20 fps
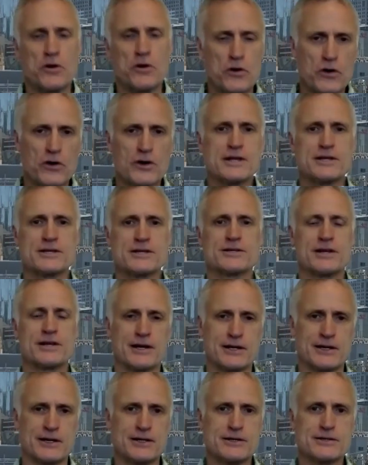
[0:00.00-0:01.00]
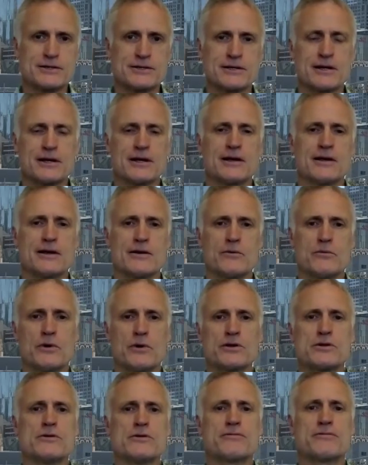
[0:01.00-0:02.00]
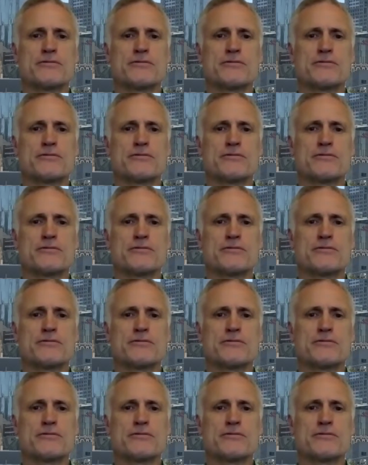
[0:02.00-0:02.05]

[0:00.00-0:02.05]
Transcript: early studies, what